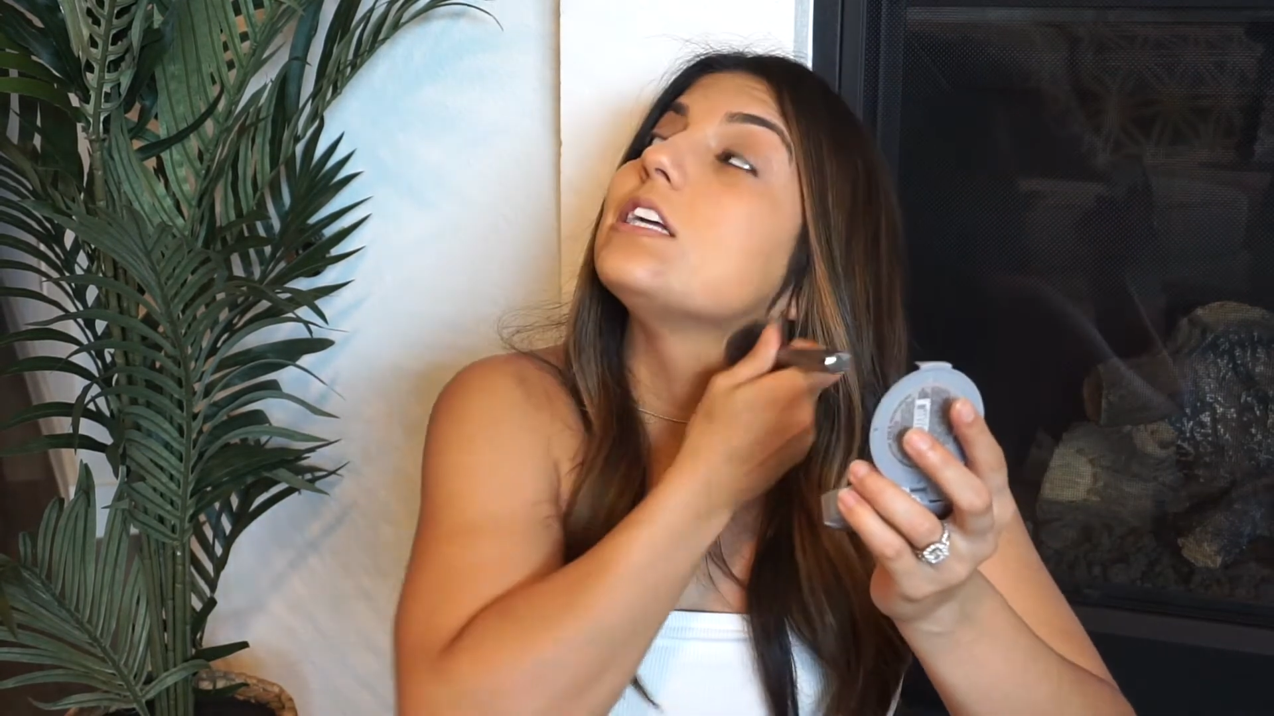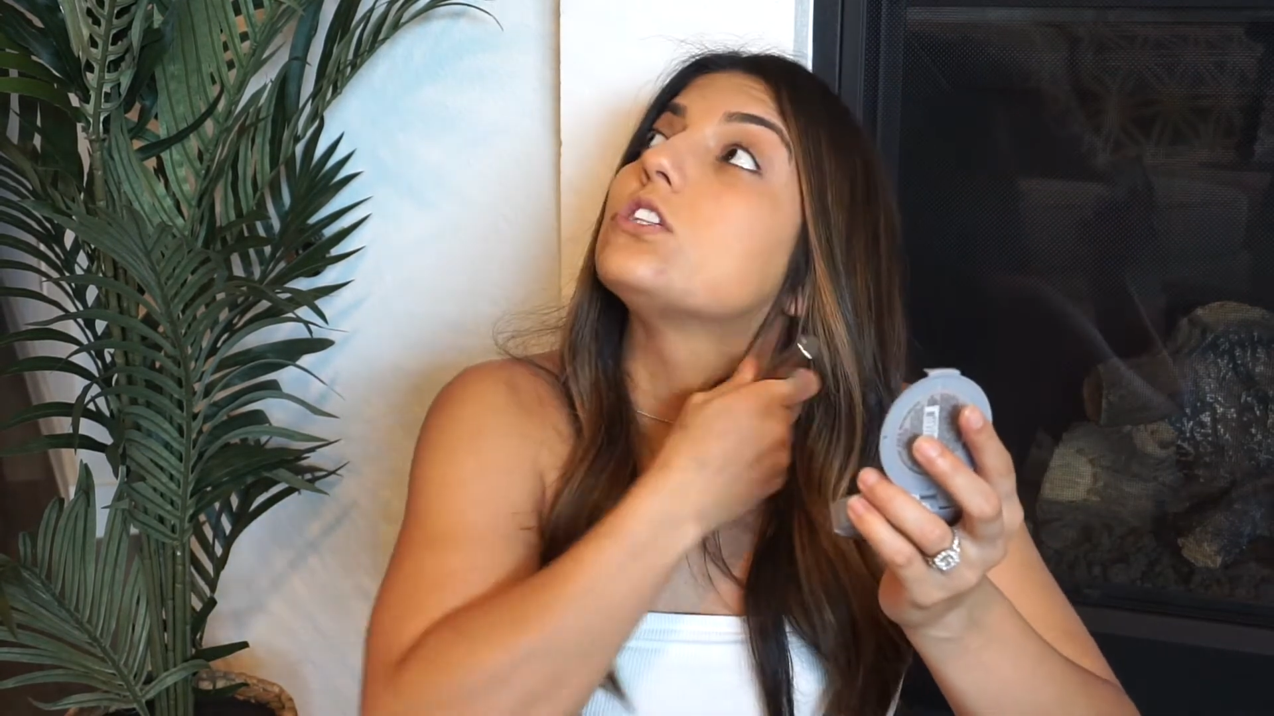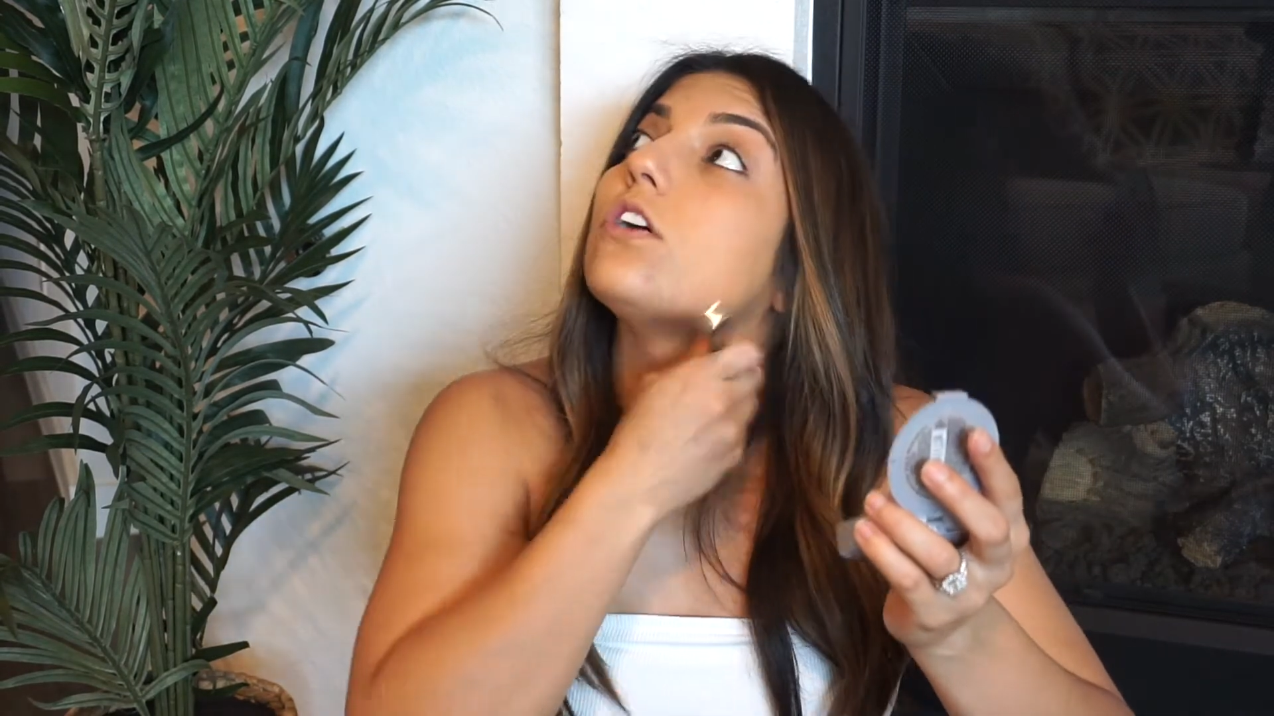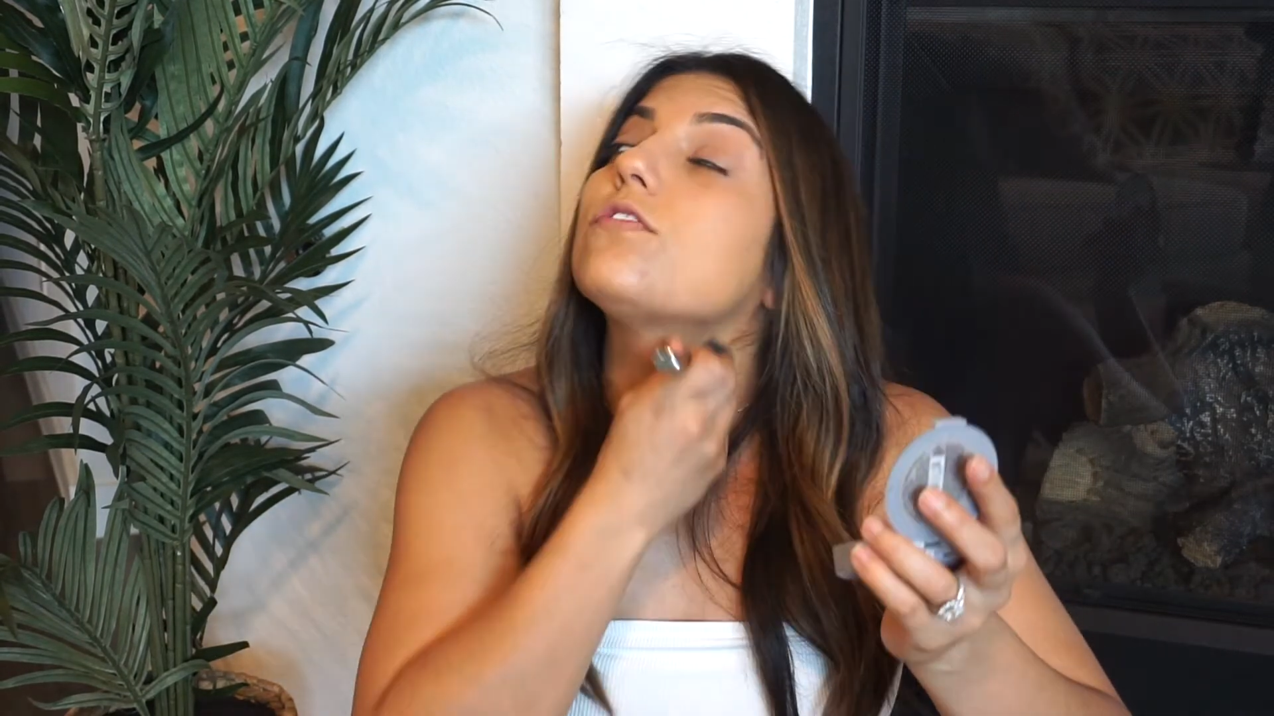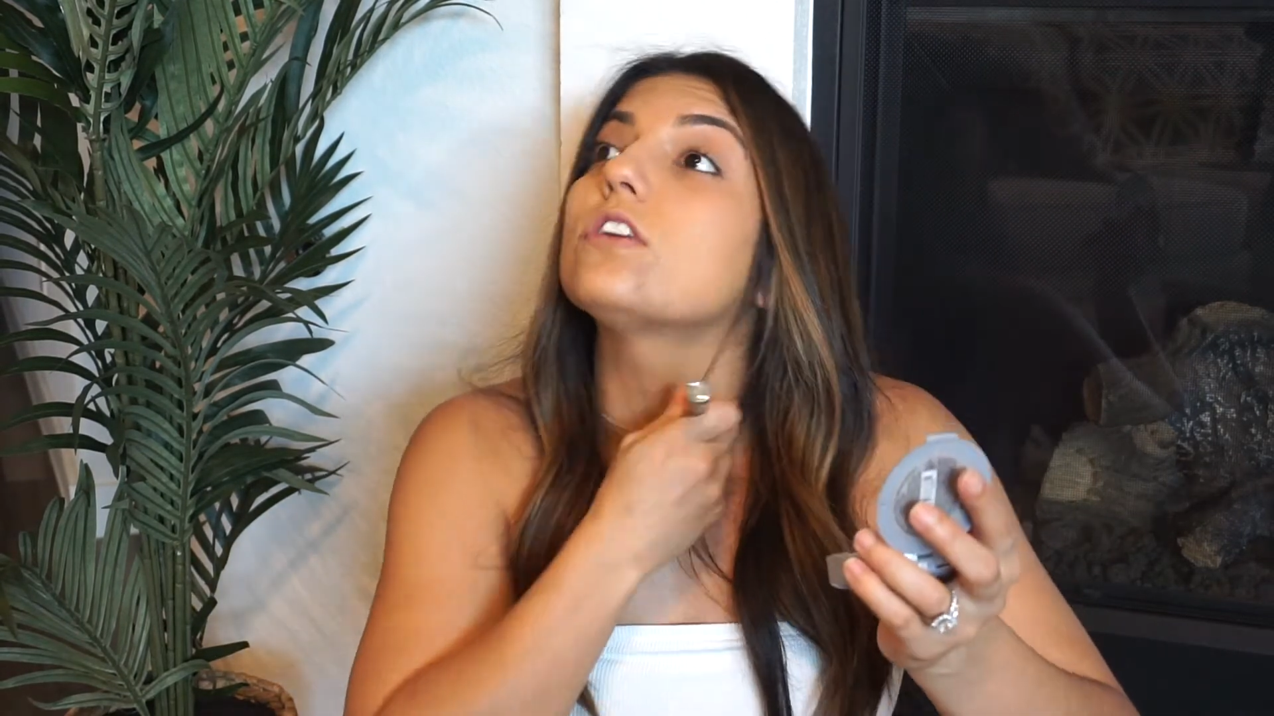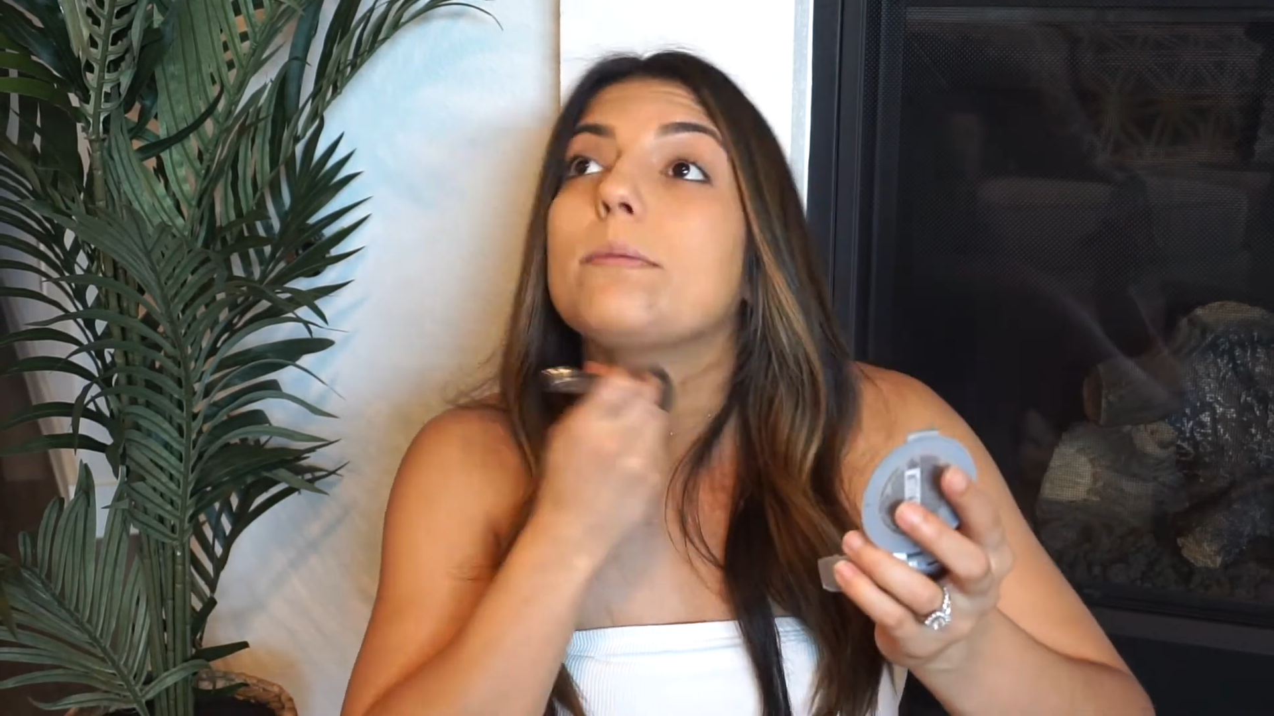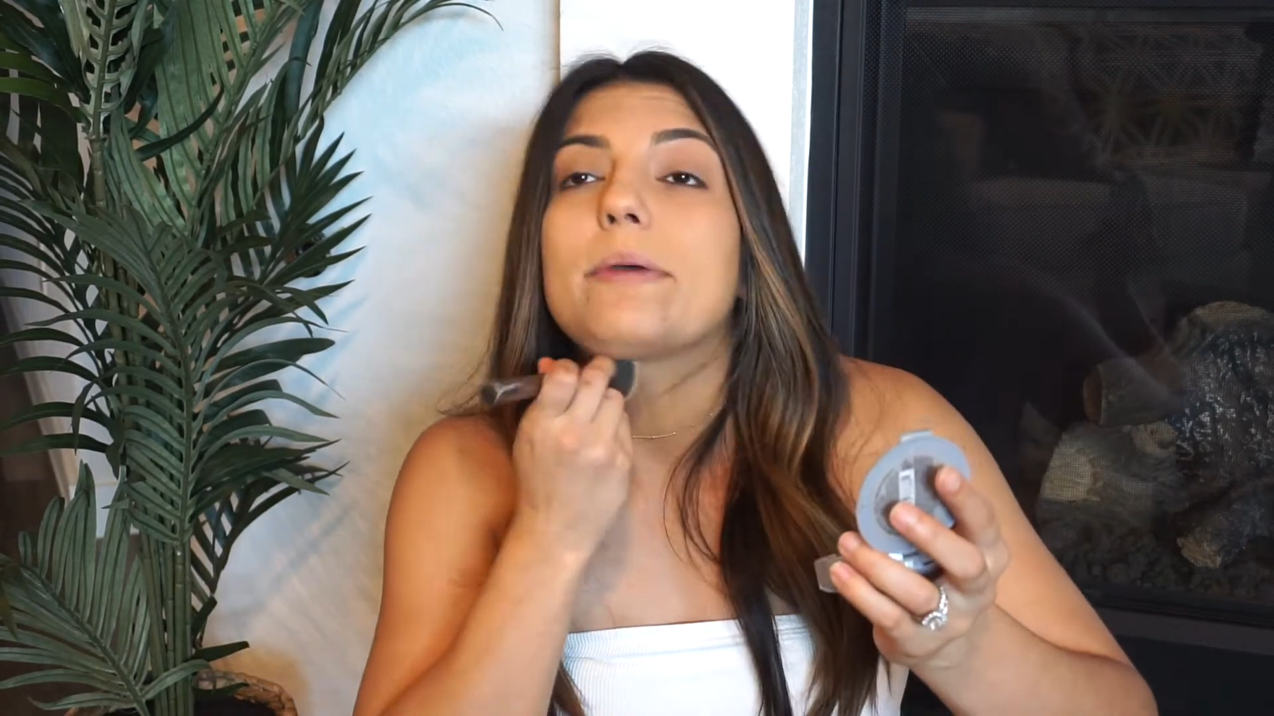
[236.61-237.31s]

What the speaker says: it's all for the